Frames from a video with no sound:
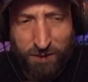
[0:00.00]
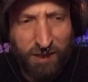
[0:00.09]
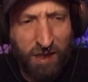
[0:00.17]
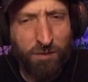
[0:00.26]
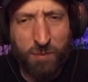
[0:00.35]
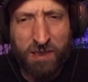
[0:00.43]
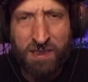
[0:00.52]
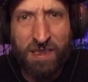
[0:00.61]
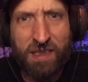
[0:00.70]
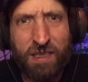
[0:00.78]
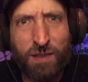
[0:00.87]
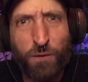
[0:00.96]
government to
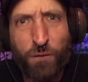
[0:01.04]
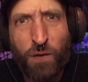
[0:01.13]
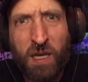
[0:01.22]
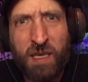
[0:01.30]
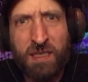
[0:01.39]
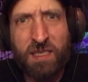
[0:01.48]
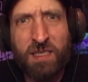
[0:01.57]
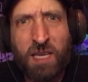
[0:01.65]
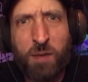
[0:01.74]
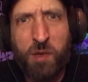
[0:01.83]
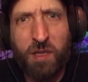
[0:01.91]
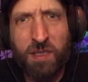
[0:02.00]
get this fucking
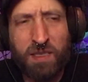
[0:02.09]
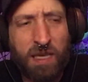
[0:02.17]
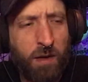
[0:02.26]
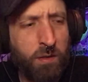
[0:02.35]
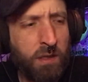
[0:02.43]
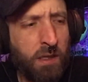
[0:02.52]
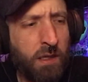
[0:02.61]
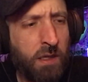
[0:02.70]
stimulus out.